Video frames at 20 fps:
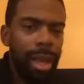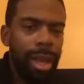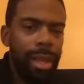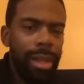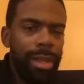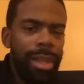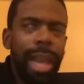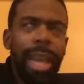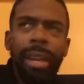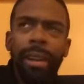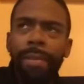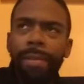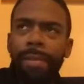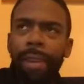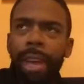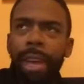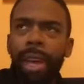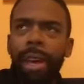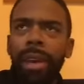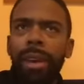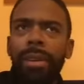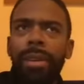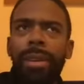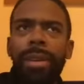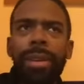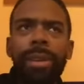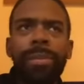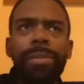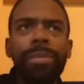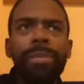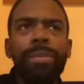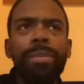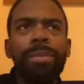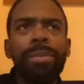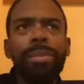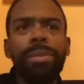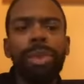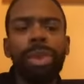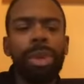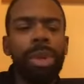The NFL
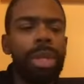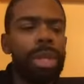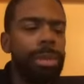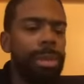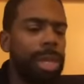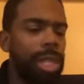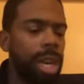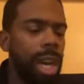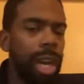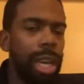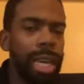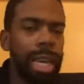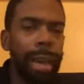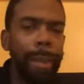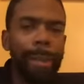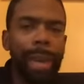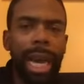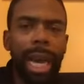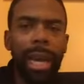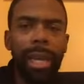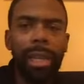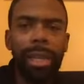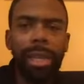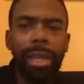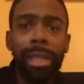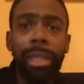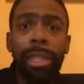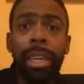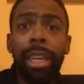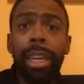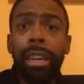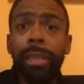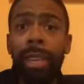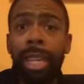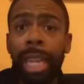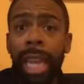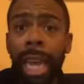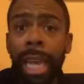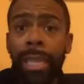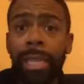going to be talking about the city of
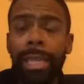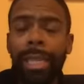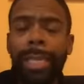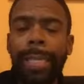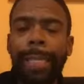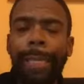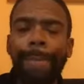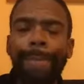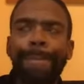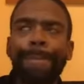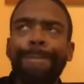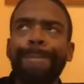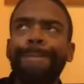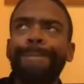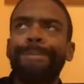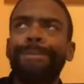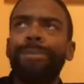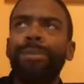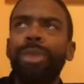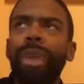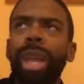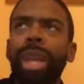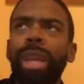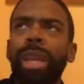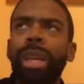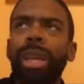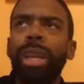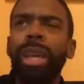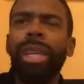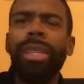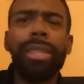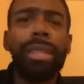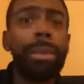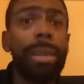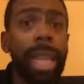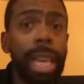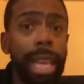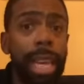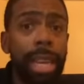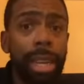Atlanta and some of the
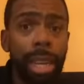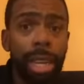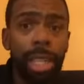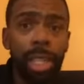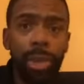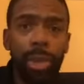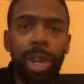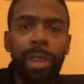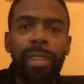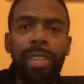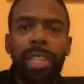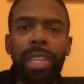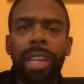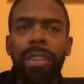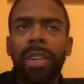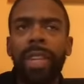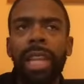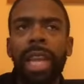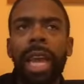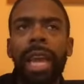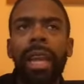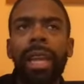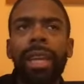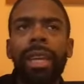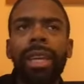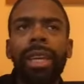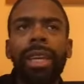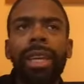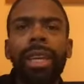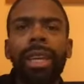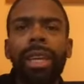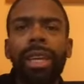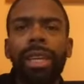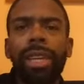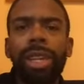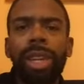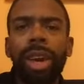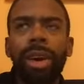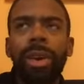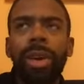hidden history of the city of Atlanta. You
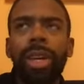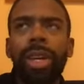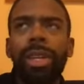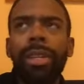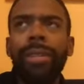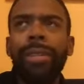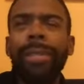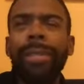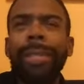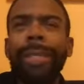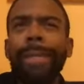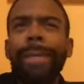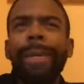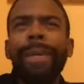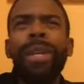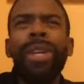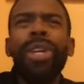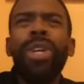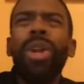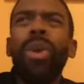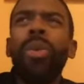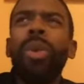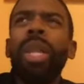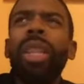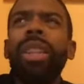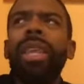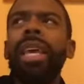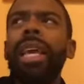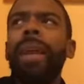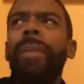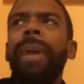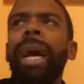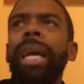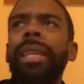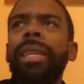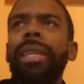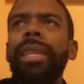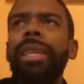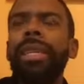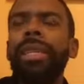know, because you know one thing about
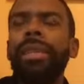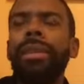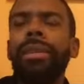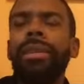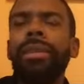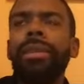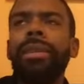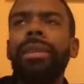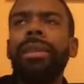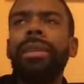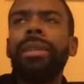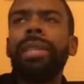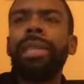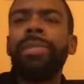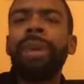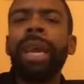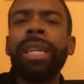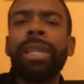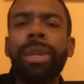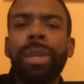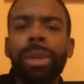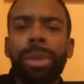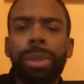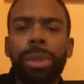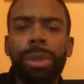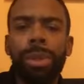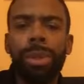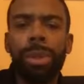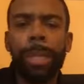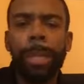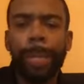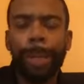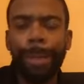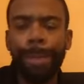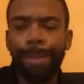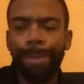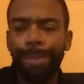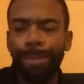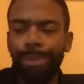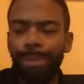these spectacles
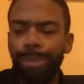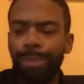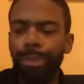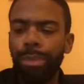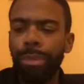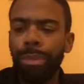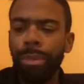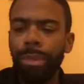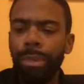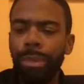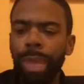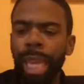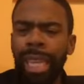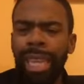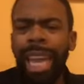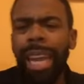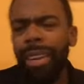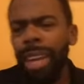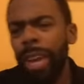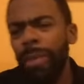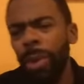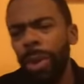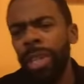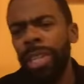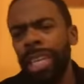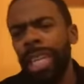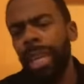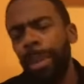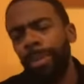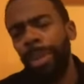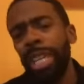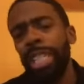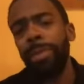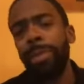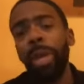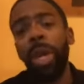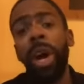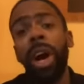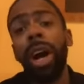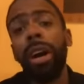they, they really tend to piss
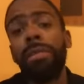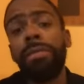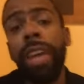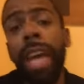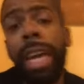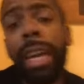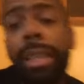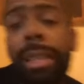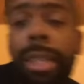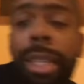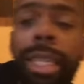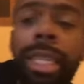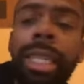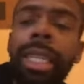me off, honestly,